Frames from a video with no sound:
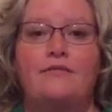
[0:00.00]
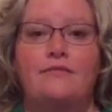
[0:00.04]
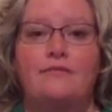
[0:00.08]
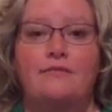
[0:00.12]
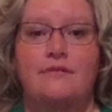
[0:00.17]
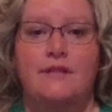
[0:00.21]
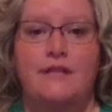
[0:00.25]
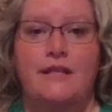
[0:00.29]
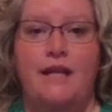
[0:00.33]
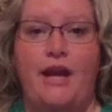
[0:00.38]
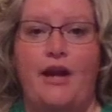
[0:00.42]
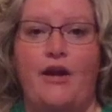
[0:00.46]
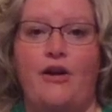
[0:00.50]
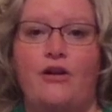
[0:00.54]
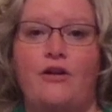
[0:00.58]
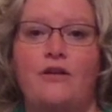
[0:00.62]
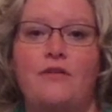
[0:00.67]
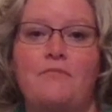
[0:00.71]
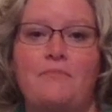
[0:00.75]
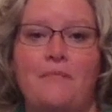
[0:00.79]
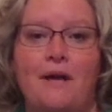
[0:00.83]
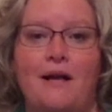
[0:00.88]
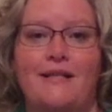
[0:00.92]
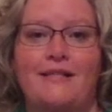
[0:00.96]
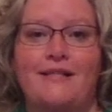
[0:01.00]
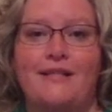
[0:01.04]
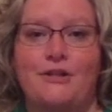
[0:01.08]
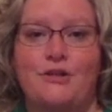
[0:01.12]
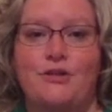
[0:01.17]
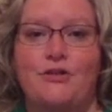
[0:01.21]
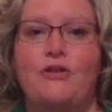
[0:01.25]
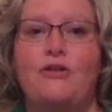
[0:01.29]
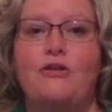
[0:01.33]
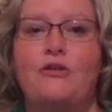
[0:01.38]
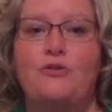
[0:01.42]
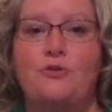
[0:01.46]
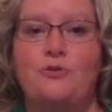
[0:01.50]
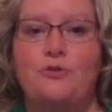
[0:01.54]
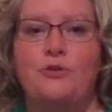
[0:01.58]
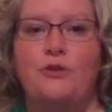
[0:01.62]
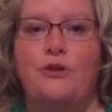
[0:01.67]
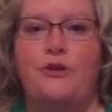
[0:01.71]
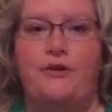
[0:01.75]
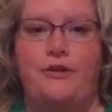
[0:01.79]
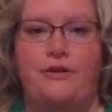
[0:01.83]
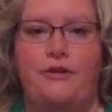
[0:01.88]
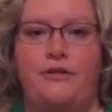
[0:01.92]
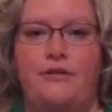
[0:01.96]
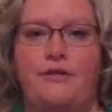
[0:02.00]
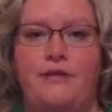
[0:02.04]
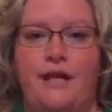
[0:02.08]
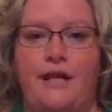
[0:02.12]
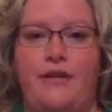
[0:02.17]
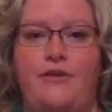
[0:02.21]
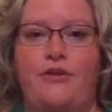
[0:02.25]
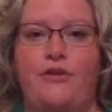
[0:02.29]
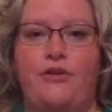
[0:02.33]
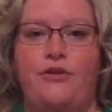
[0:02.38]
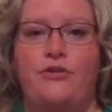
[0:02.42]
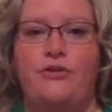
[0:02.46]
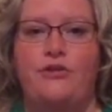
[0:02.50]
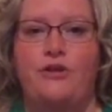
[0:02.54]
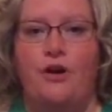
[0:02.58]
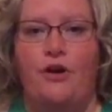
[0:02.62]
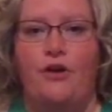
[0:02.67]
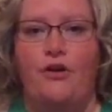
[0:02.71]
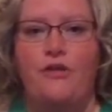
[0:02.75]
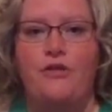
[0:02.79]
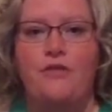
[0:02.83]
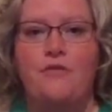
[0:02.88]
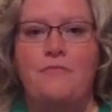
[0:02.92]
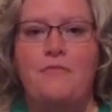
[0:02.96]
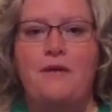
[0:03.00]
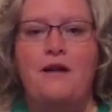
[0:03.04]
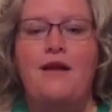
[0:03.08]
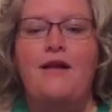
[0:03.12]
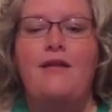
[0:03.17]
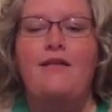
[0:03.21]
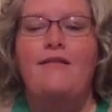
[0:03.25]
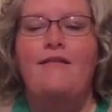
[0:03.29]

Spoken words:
scared my sister, who's 10 years younger than me.